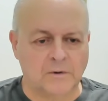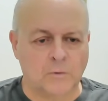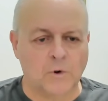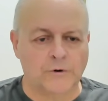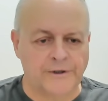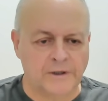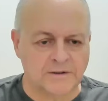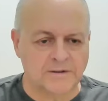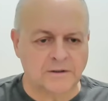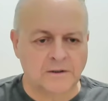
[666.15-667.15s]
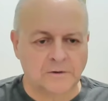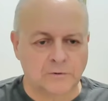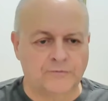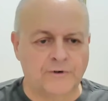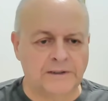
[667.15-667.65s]
warriors
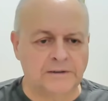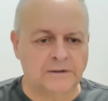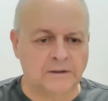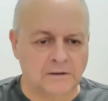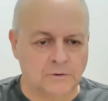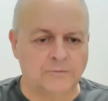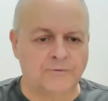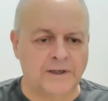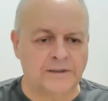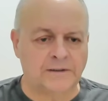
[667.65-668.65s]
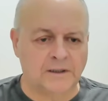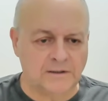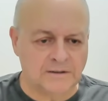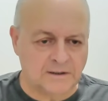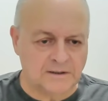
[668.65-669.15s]
to fight, to fight
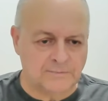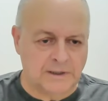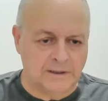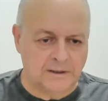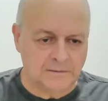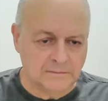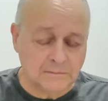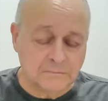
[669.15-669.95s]
against Hezbollah.